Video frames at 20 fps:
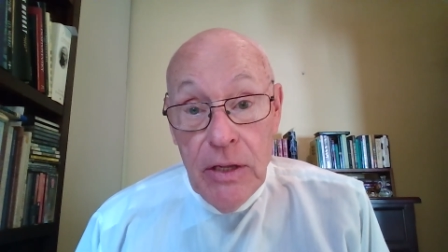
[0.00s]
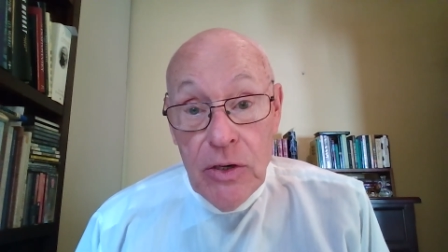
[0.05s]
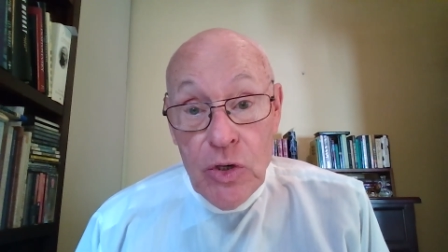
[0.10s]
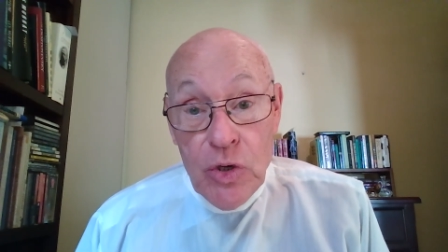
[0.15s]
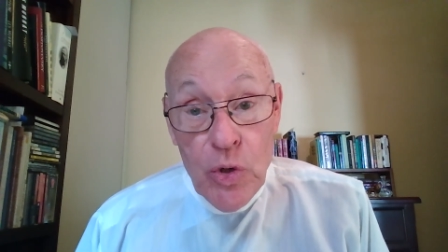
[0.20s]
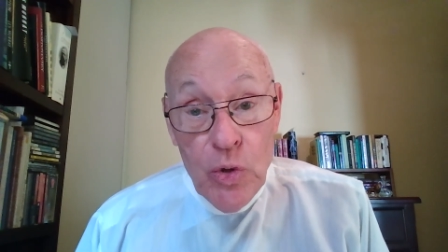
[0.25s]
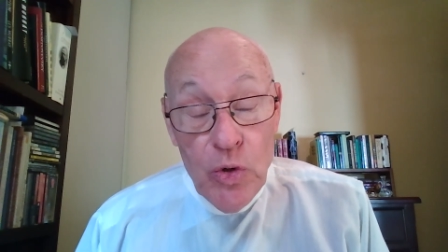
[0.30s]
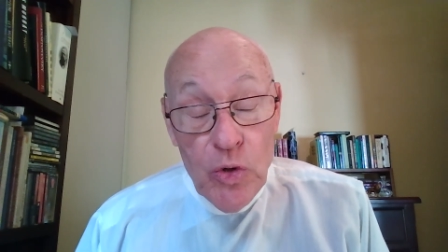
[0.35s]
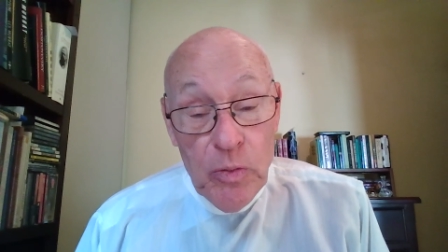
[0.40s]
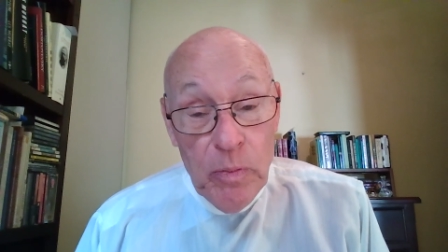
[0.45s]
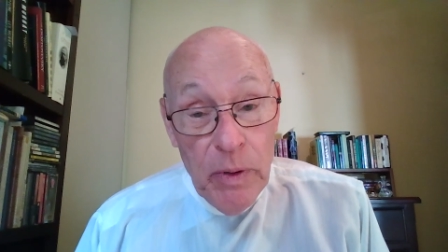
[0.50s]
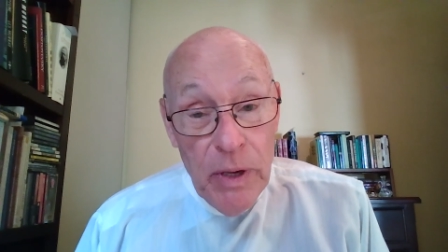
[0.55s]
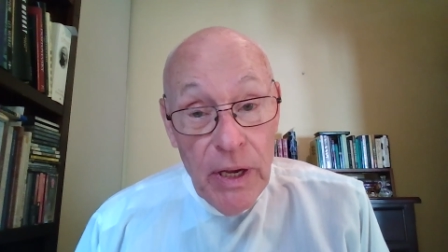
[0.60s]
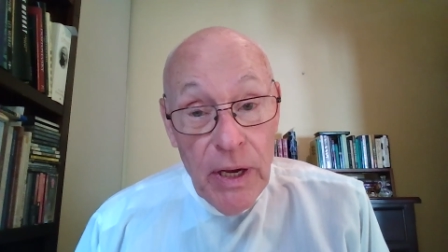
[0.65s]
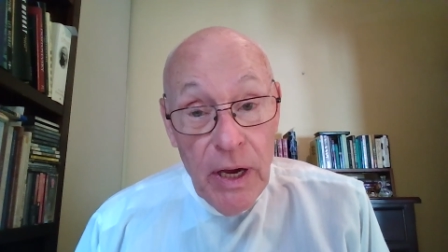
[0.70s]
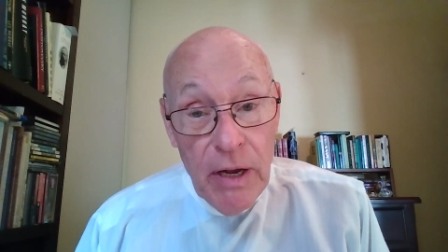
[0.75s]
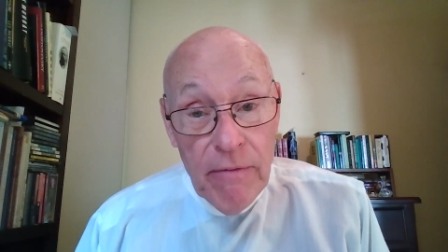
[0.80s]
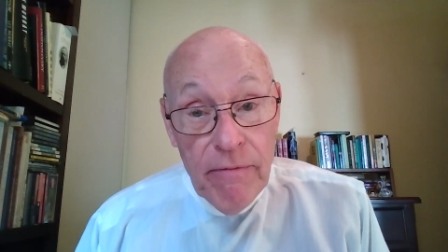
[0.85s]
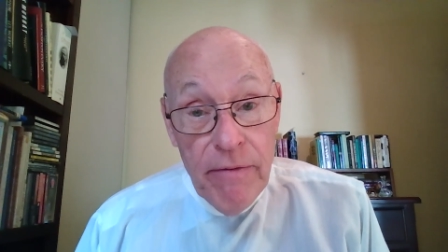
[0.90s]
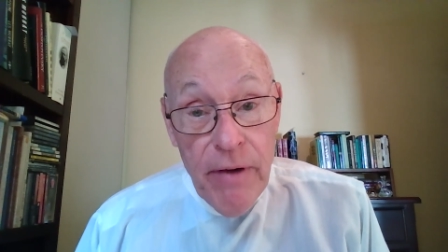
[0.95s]
Truth being
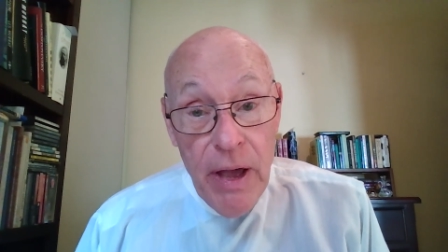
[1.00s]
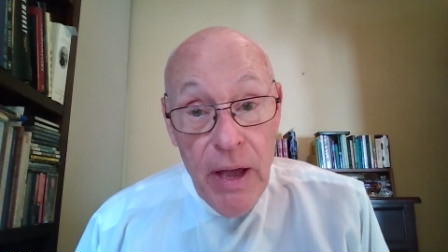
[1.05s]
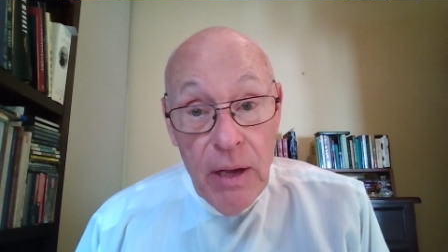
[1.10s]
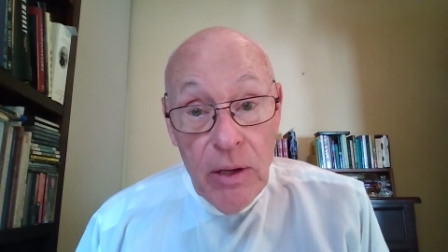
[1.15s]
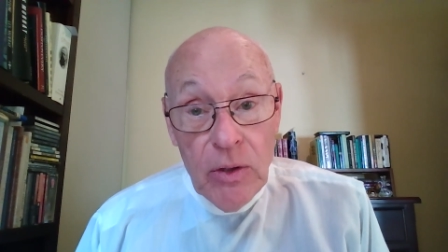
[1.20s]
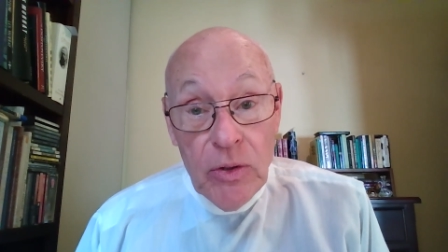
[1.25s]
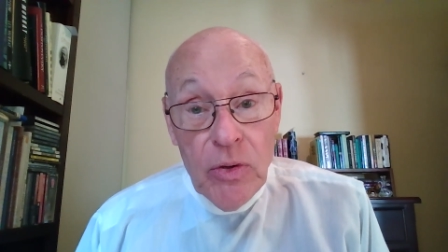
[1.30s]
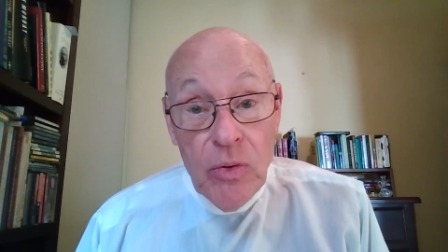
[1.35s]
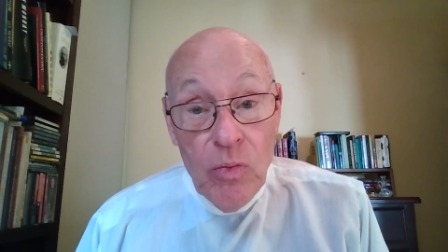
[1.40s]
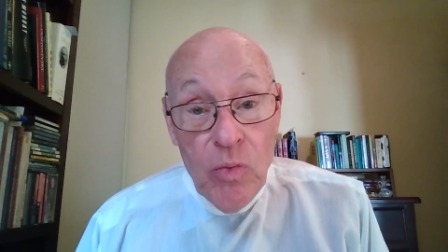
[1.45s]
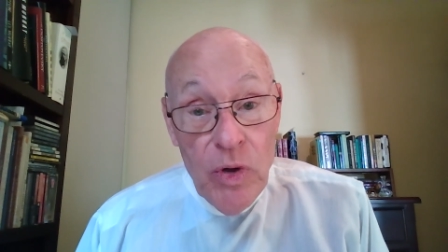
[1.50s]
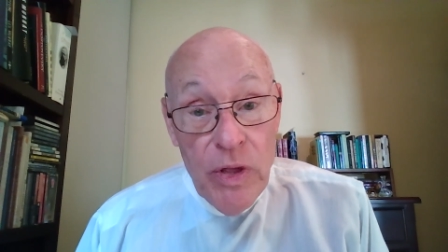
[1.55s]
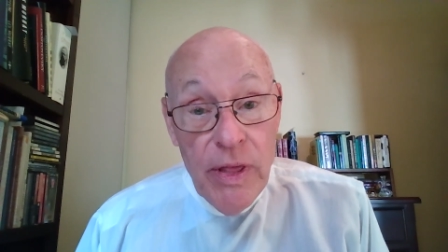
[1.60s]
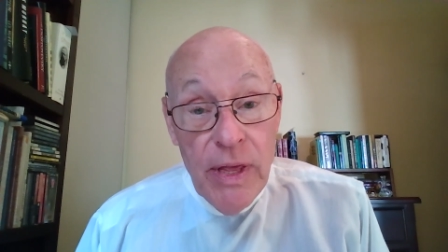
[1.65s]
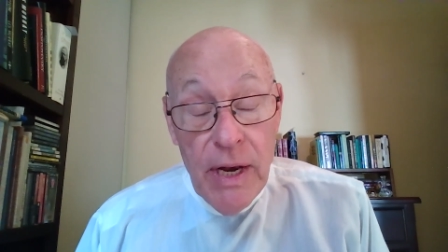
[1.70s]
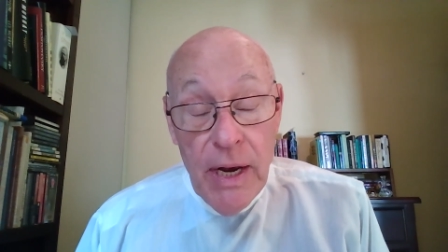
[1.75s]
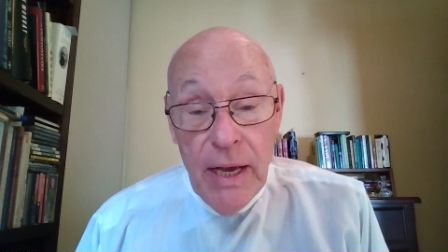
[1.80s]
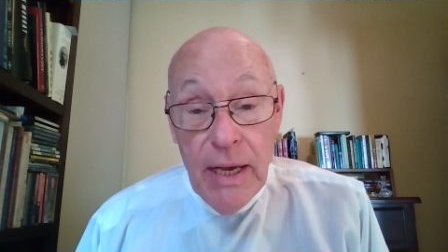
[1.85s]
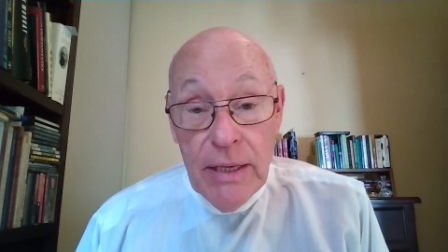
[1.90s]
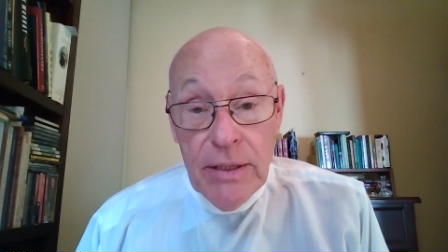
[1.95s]
unveiled
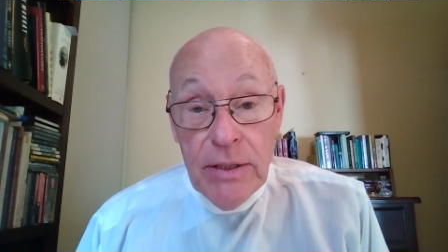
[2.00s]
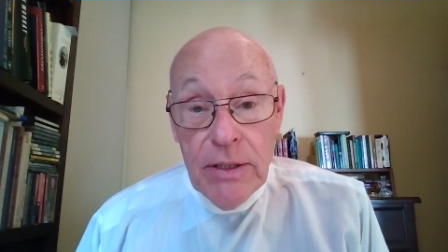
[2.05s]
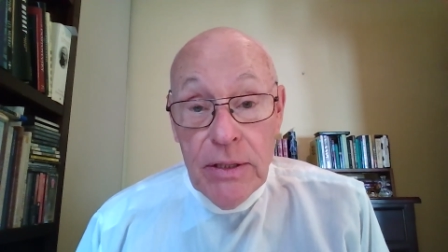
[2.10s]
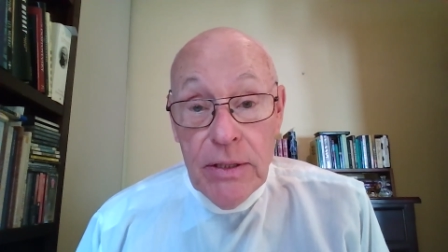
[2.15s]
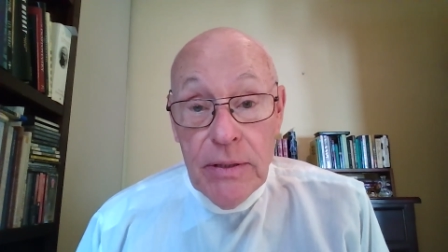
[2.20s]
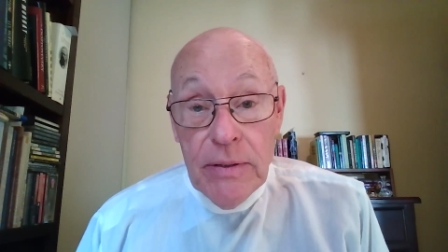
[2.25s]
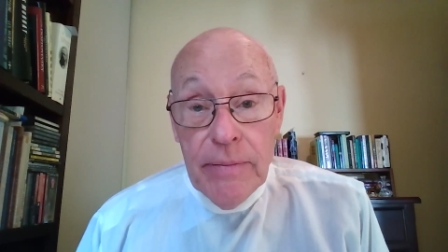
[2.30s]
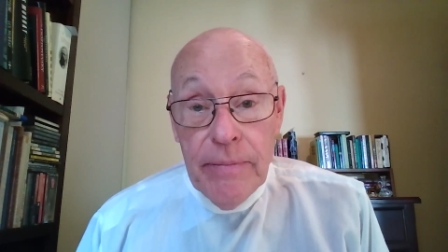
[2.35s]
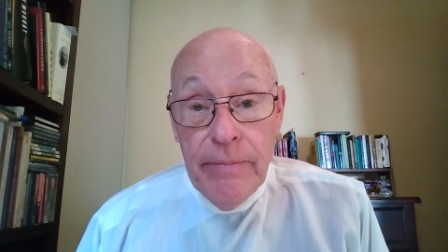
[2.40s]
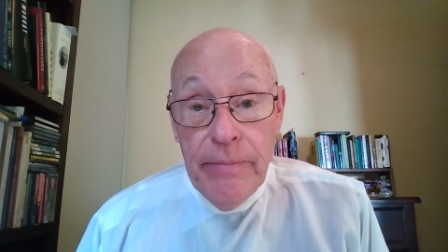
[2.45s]
within us.